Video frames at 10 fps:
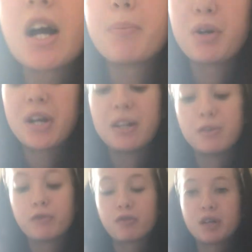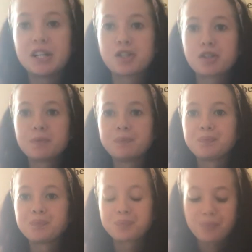it, I put it in the fridge,
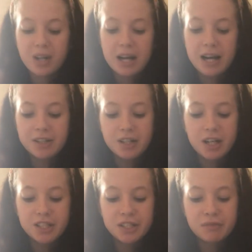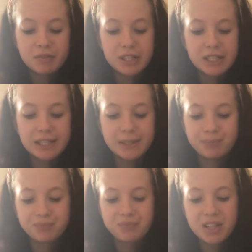and it didn't really
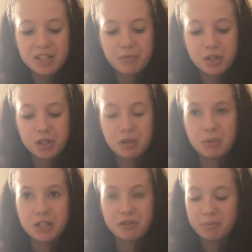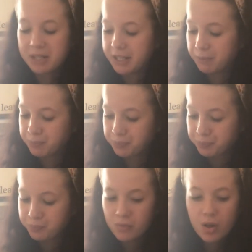do much for me.
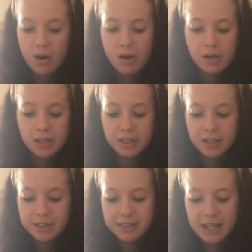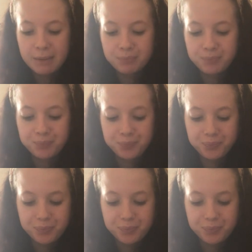And then